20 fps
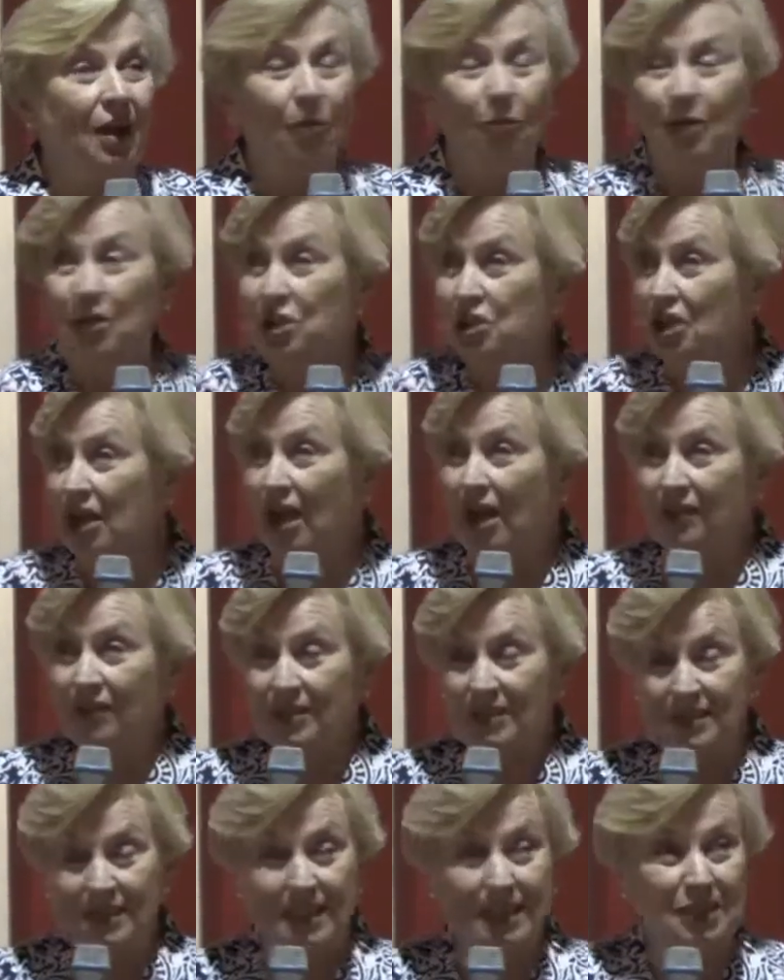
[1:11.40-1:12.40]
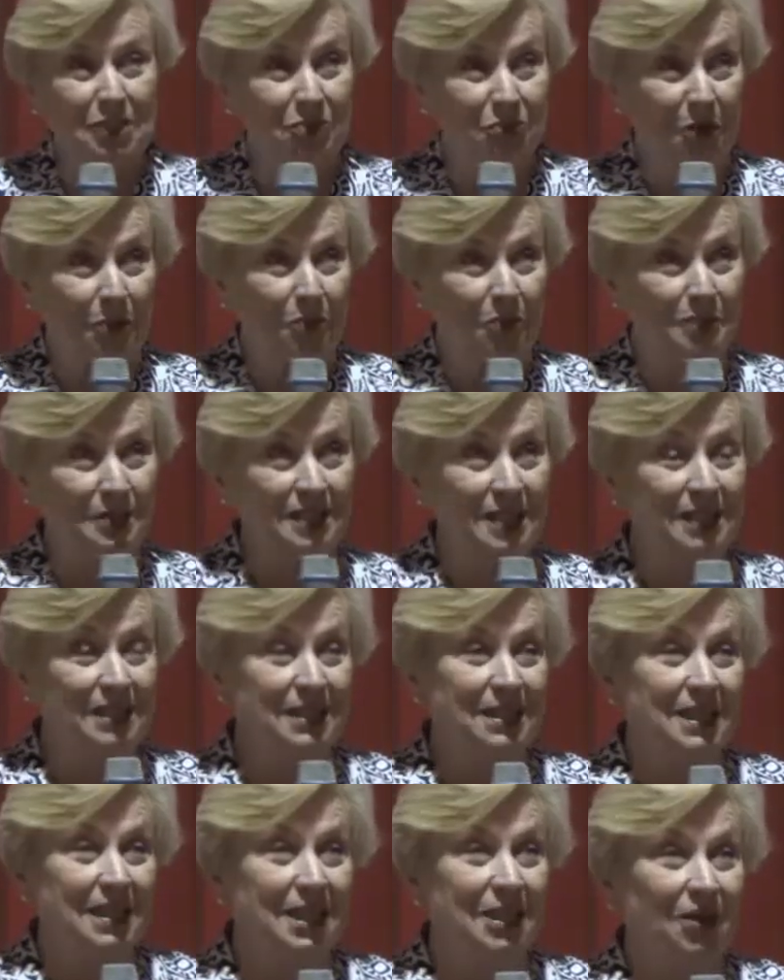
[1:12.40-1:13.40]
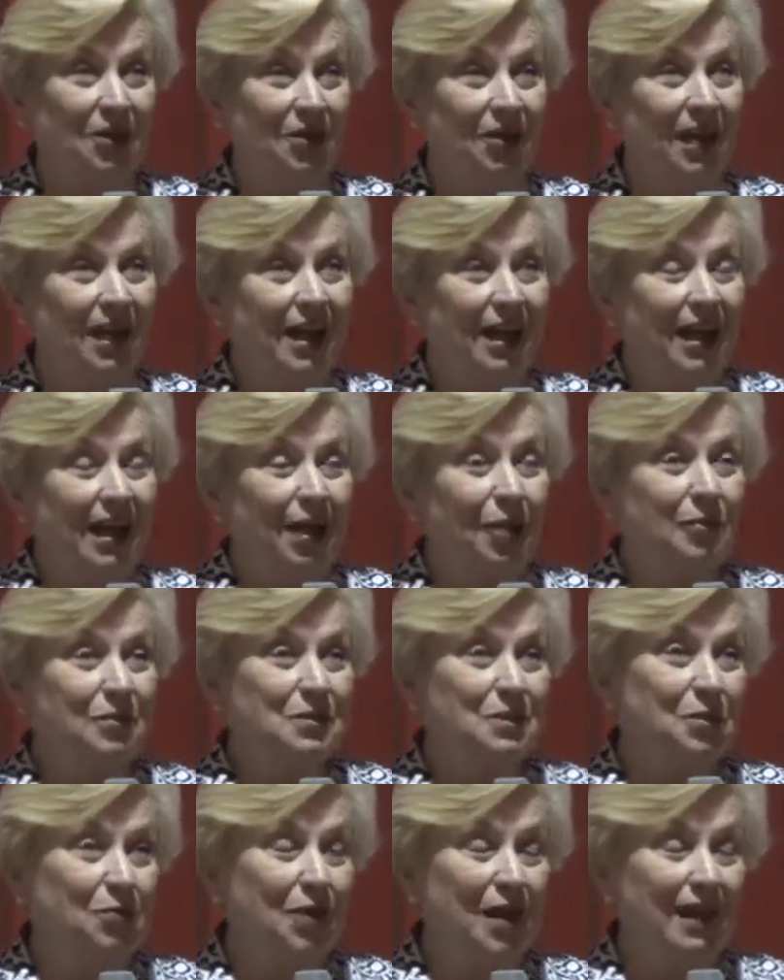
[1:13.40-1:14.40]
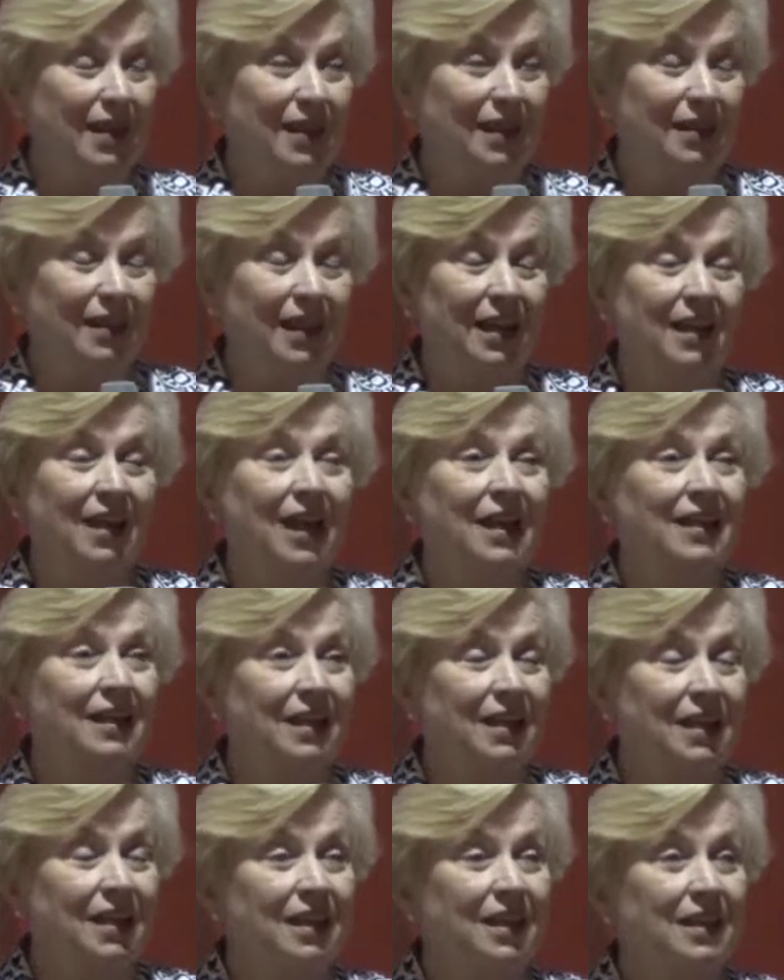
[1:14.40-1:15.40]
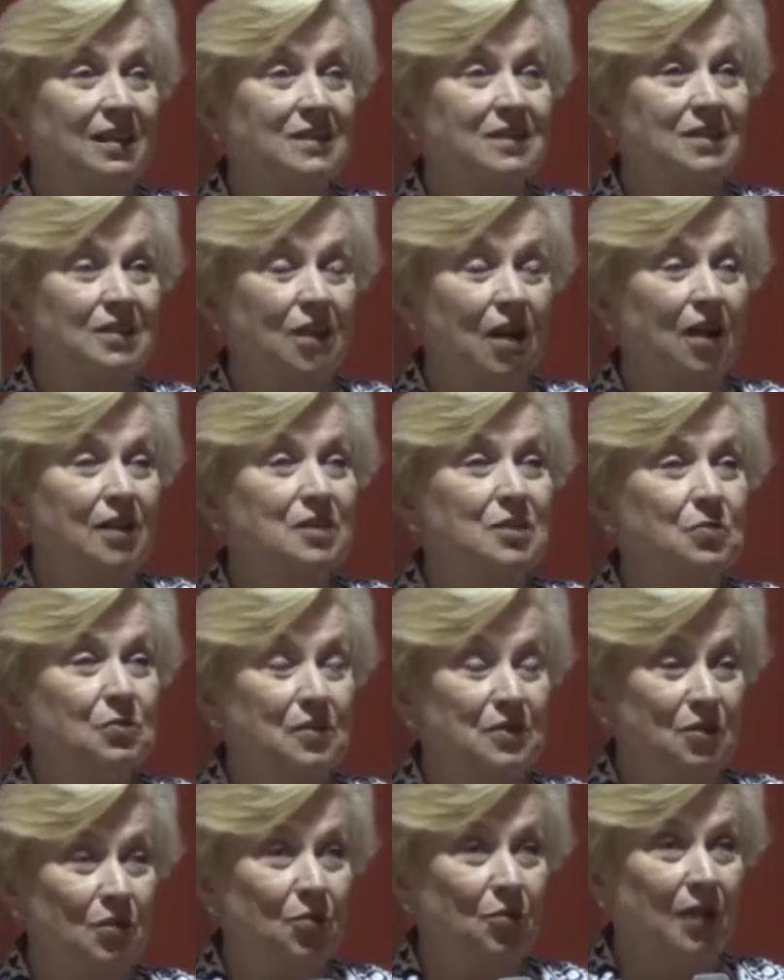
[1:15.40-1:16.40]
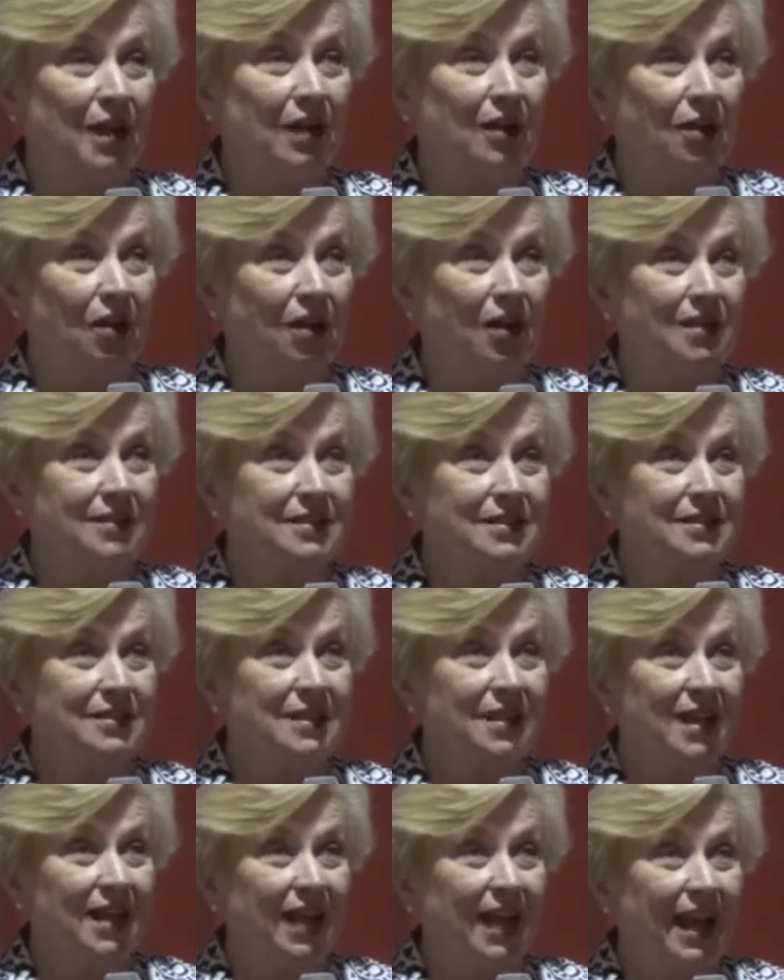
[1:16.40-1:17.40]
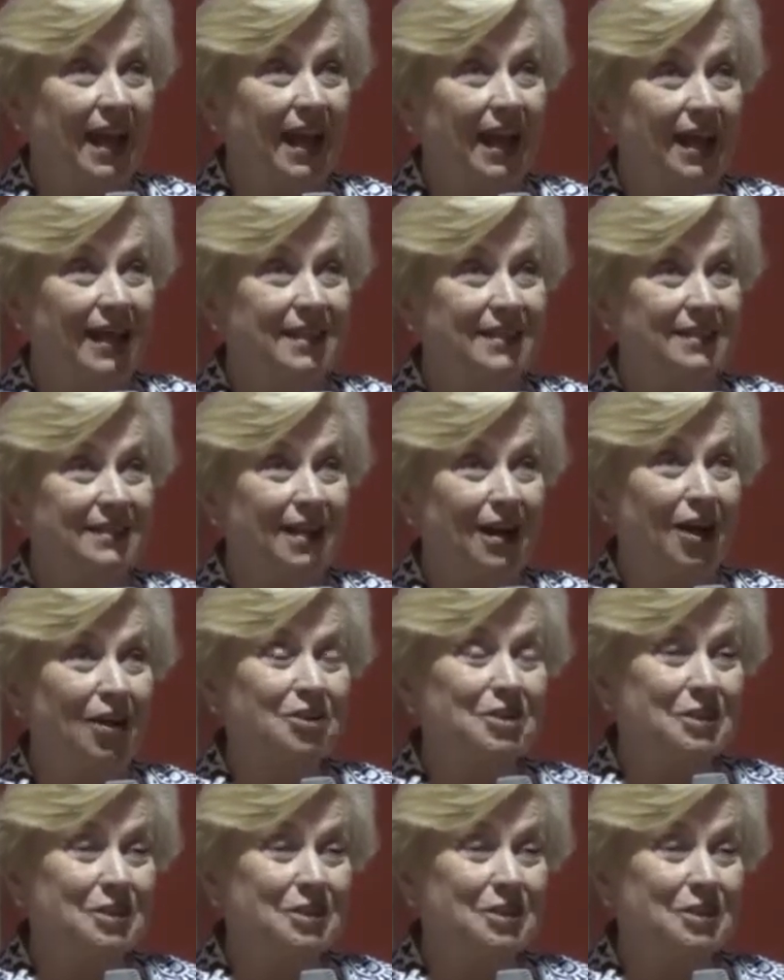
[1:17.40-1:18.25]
which obviously is represented here, it was quite a thing. And I think his loss was a great loss. And our